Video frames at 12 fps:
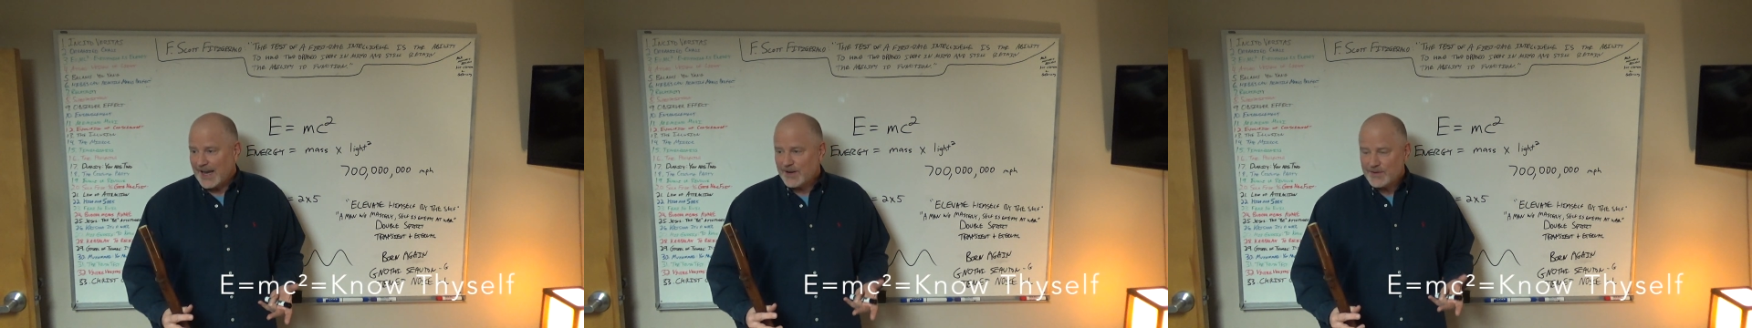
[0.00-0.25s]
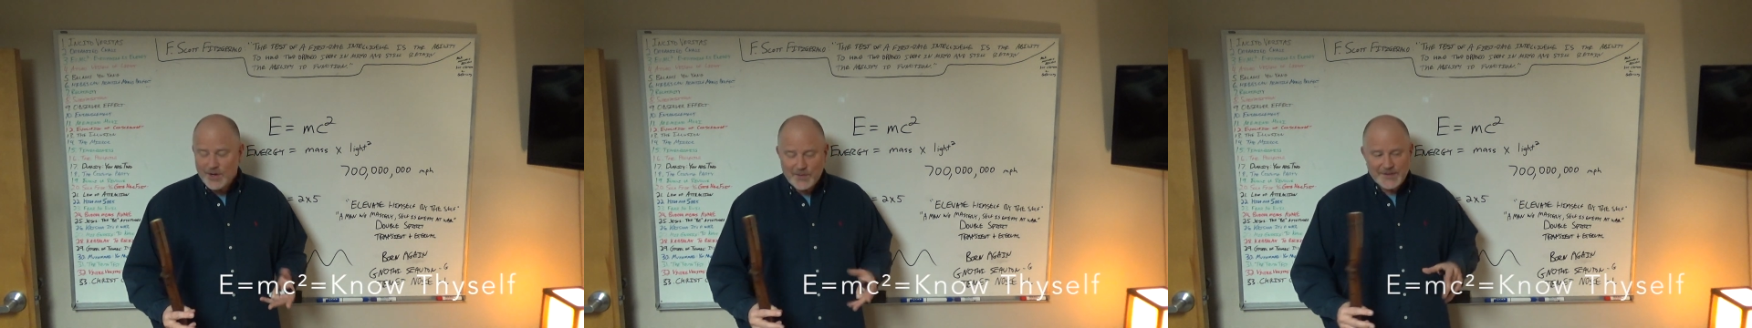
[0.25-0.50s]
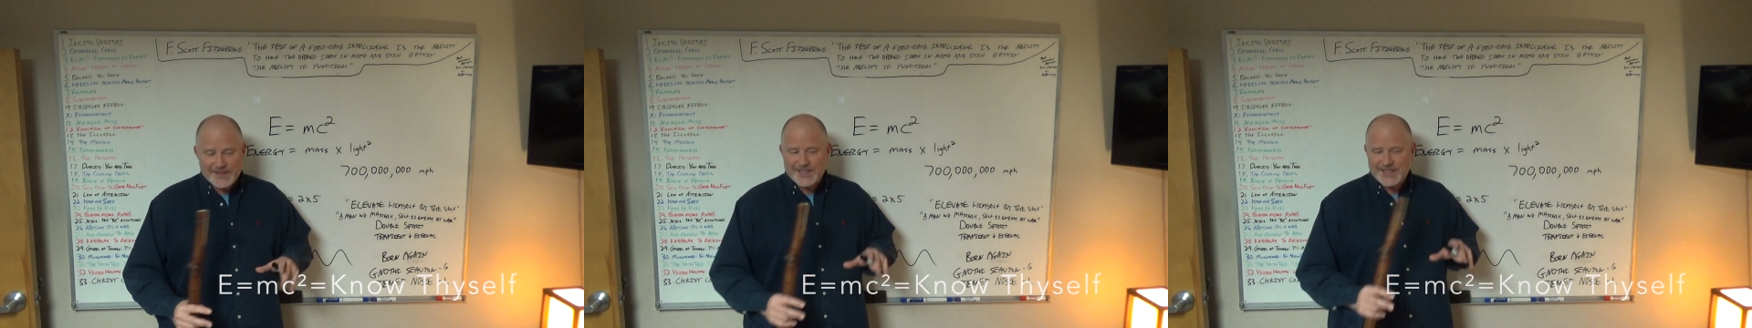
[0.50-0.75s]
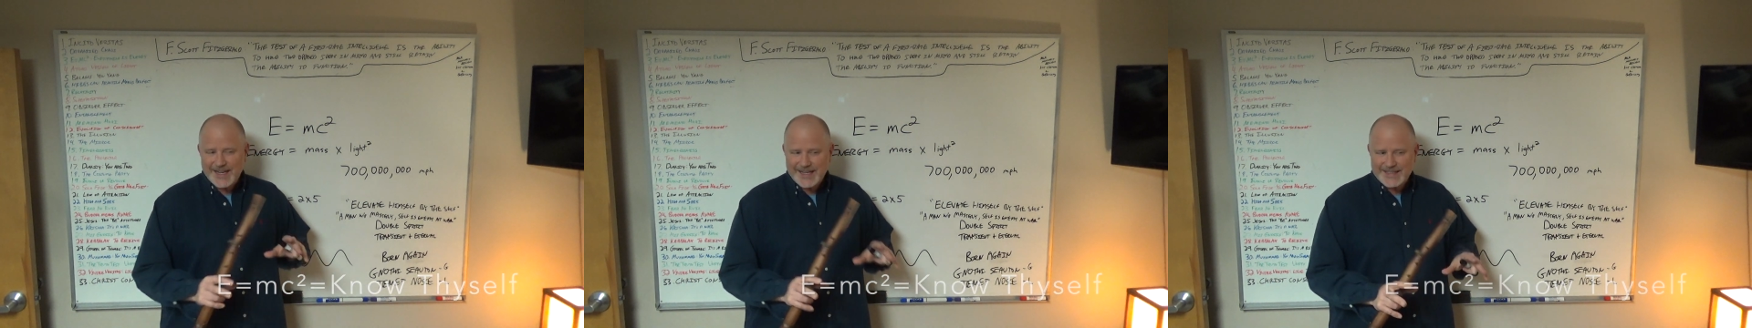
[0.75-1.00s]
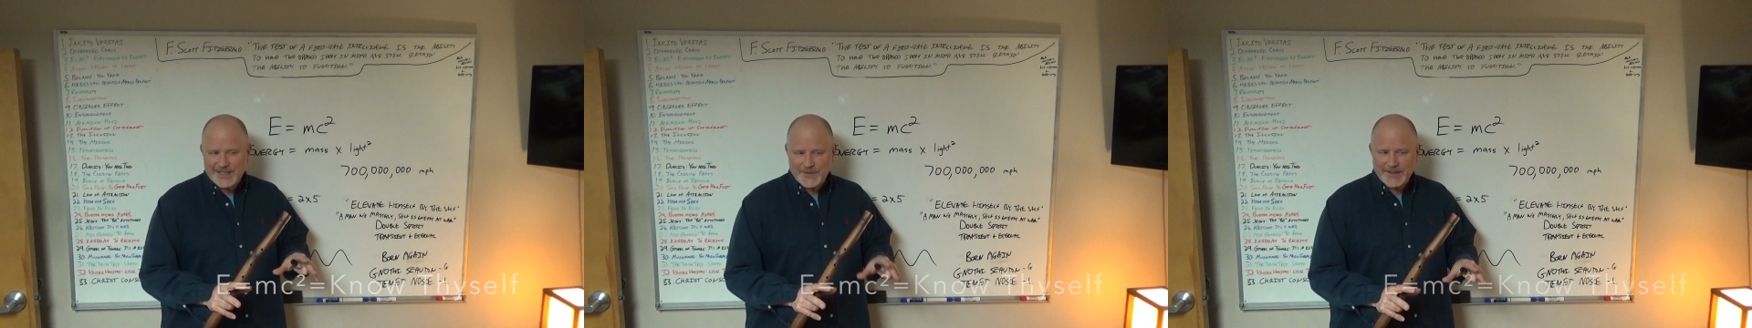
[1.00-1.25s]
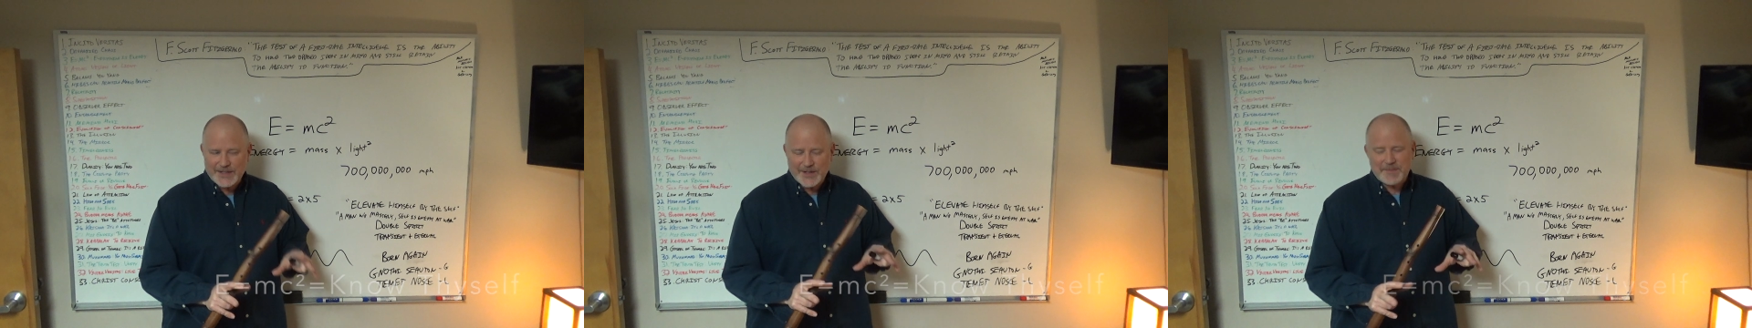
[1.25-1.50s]
I don't know if it's
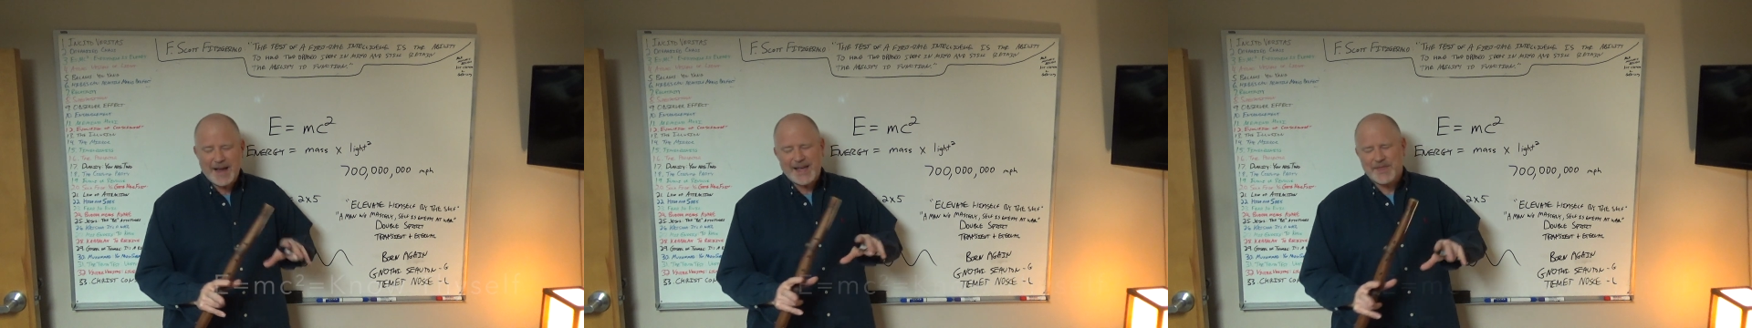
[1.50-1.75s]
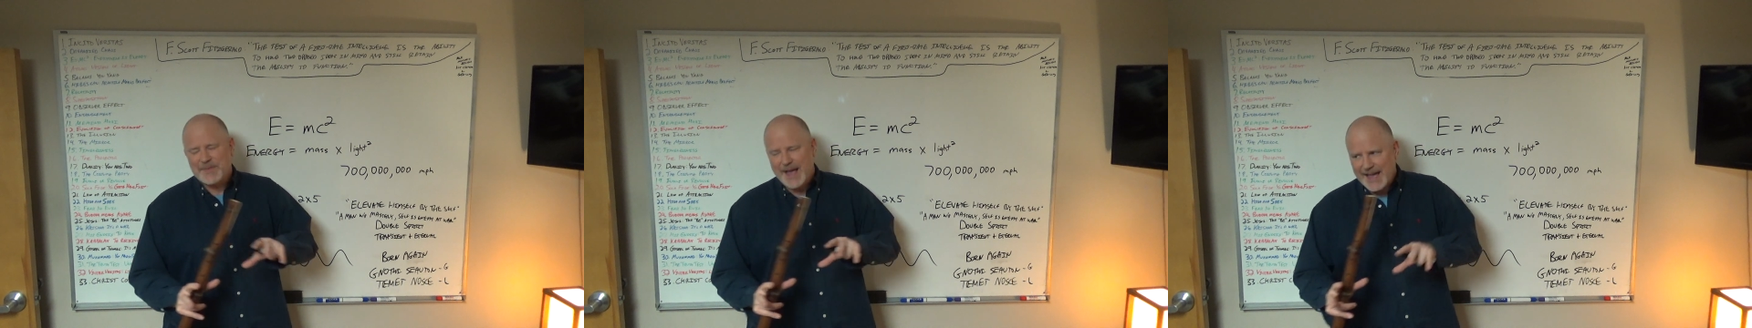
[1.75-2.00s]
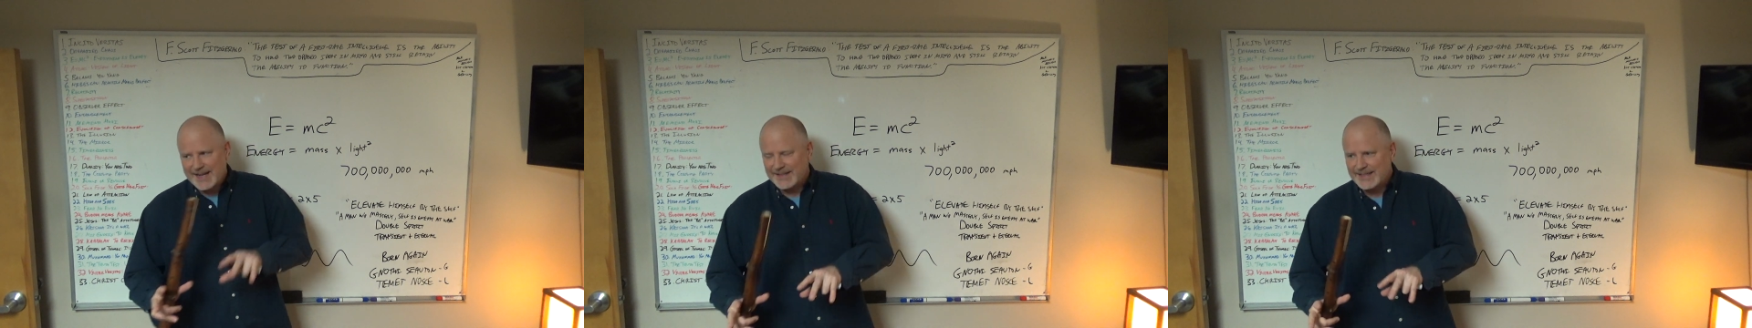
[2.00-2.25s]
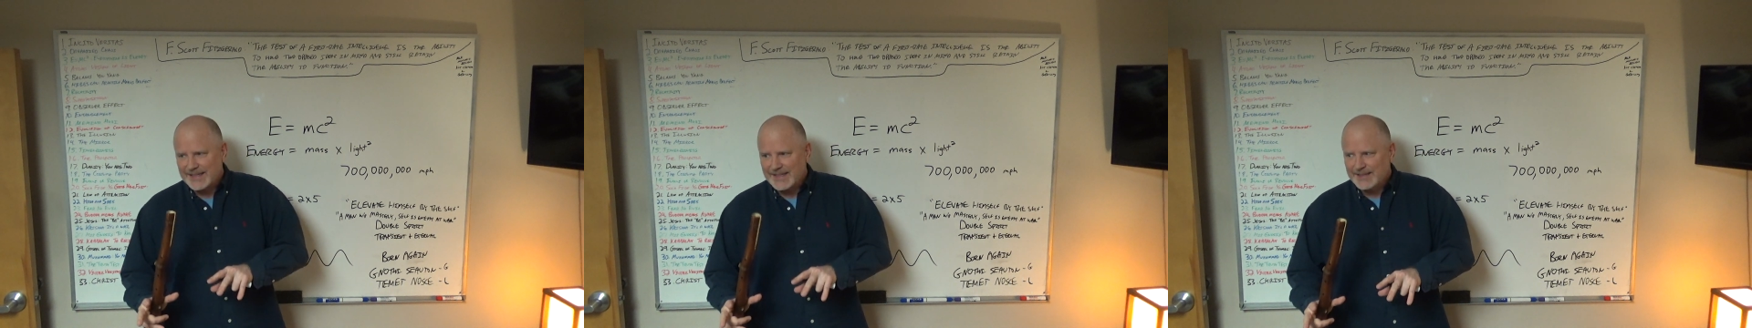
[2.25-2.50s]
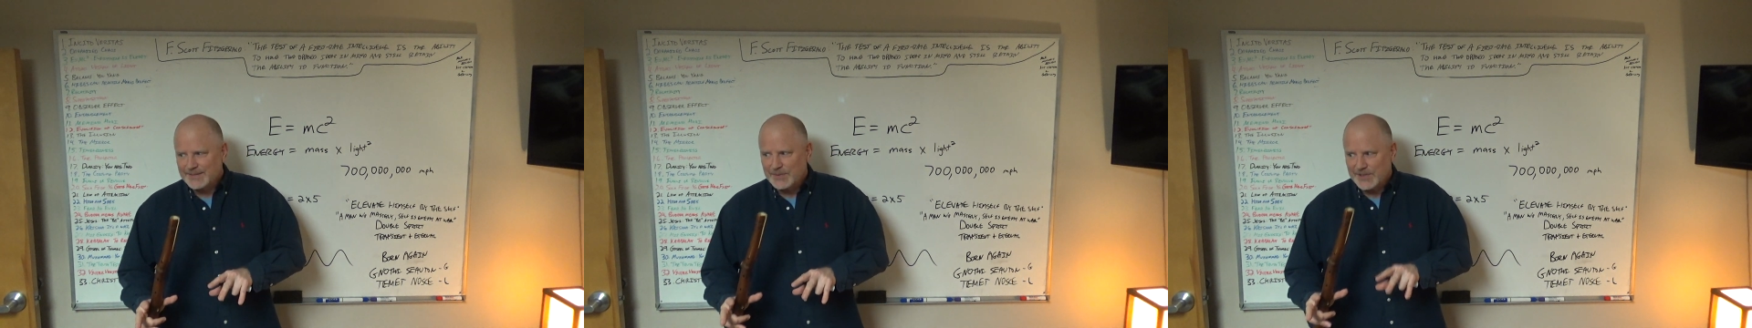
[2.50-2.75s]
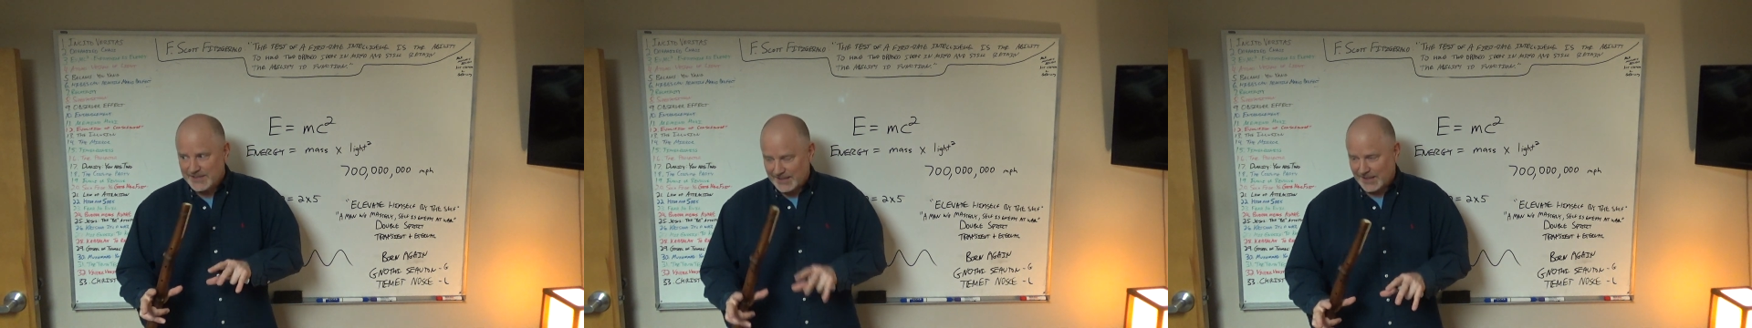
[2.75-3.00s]
scientifically or mathematically
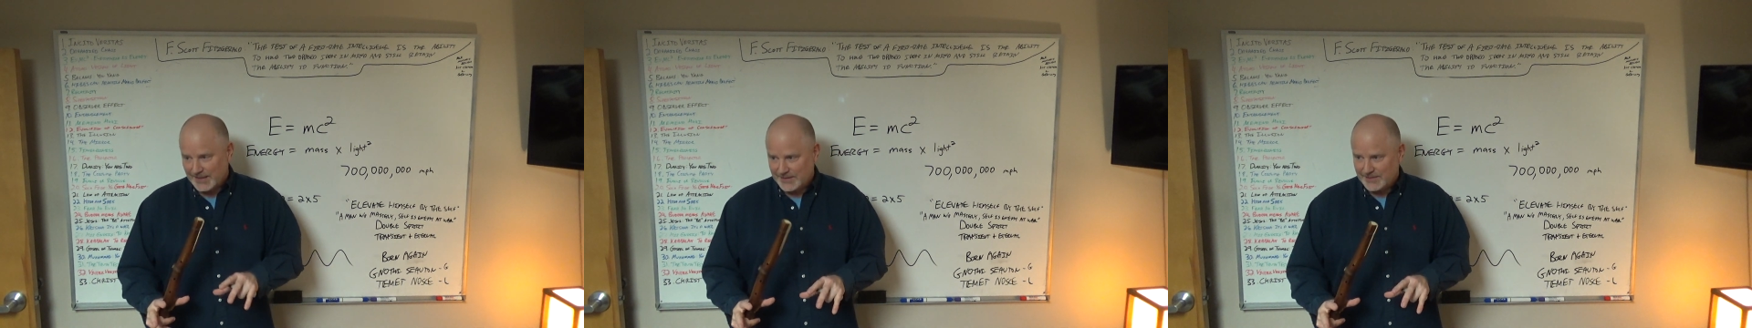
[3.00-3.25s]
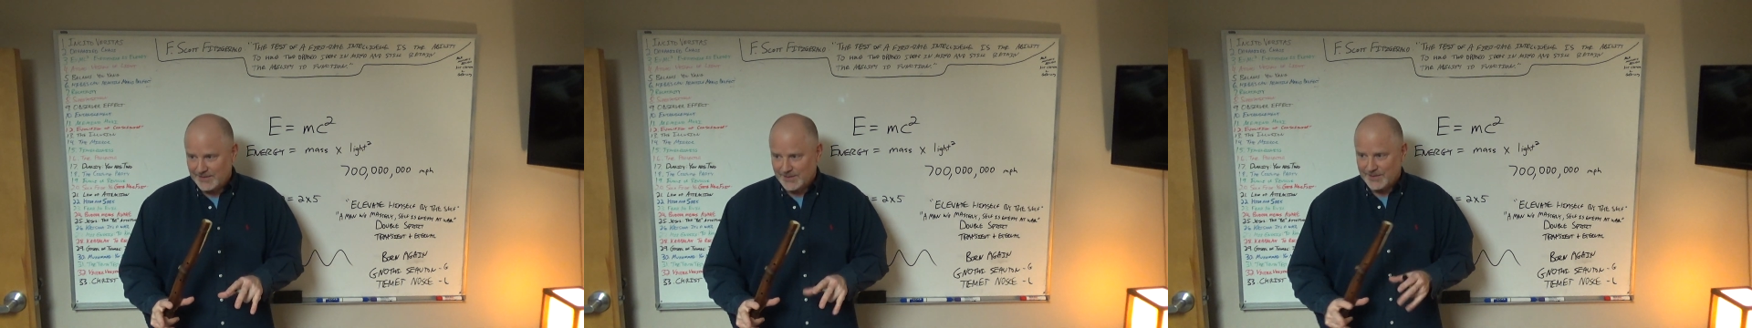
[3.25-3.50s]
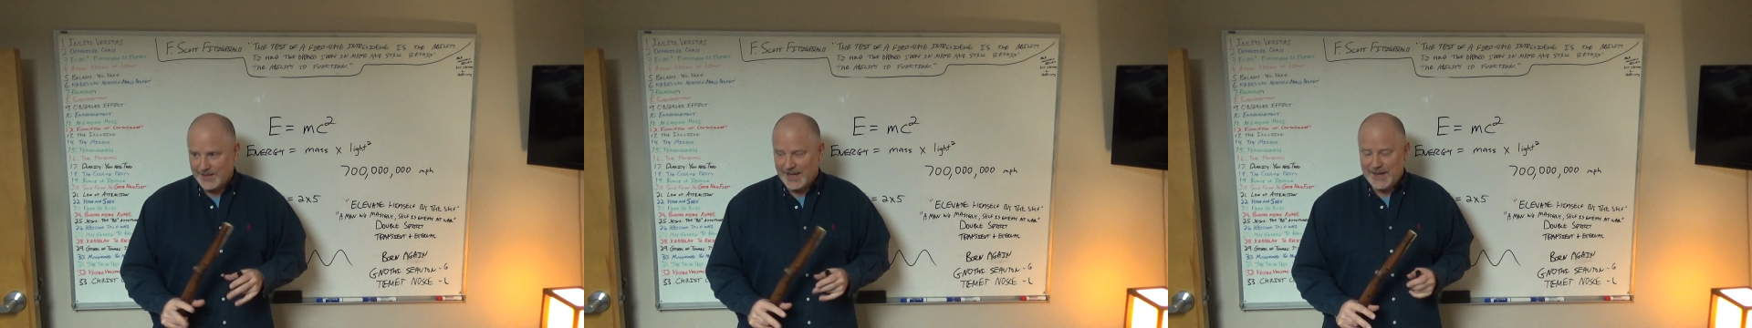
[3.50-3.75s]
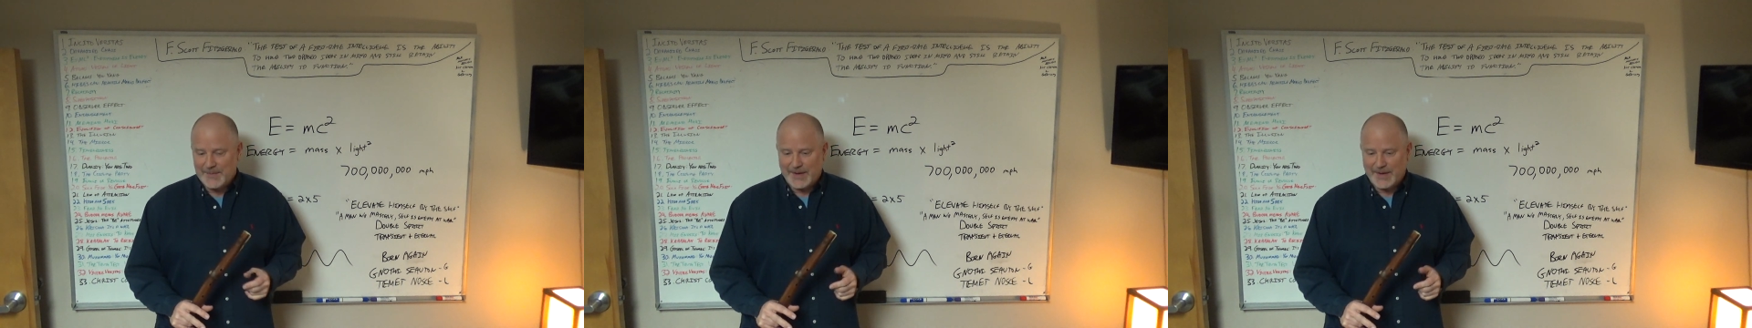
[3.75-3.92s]
precise, okay?